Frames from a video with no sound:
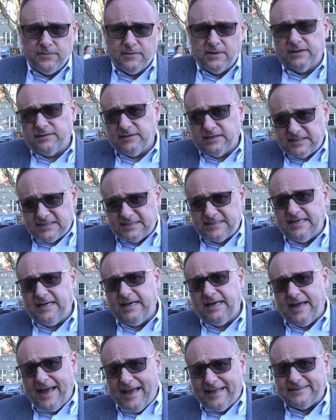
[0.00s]
that the
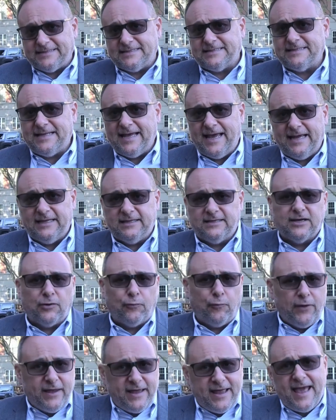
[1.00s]
city and state
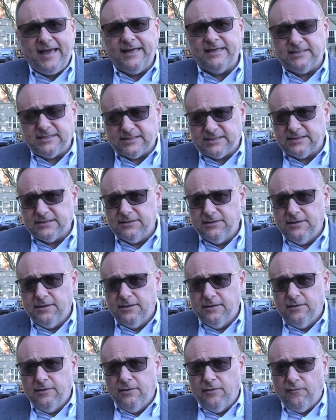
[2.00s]
creates
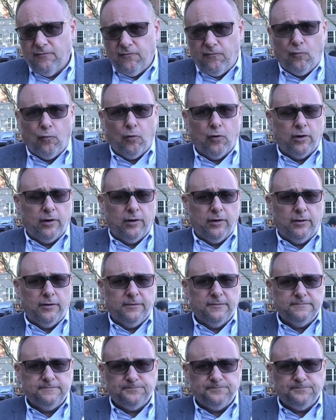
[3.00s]
for